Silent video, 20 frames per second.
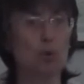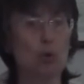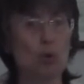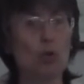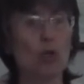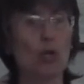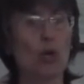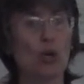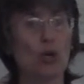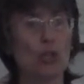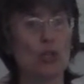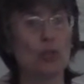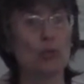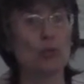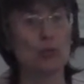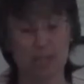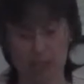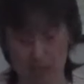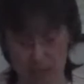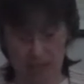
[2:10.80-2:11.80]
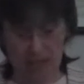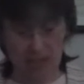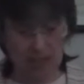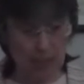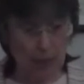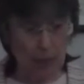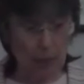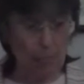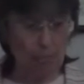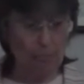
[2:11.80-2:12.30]
poor law
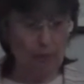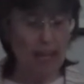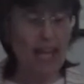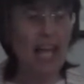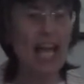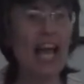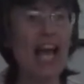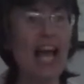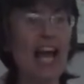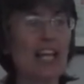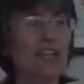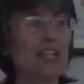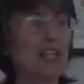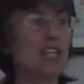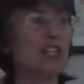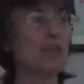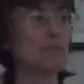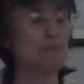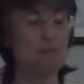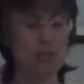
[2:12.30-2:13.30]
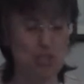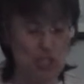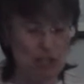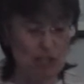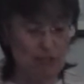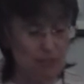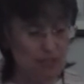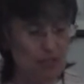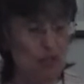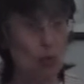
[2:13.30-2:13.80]
unions, the
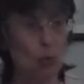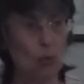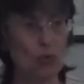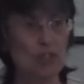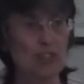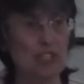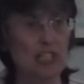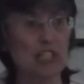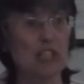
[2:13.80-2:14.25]
shifts towards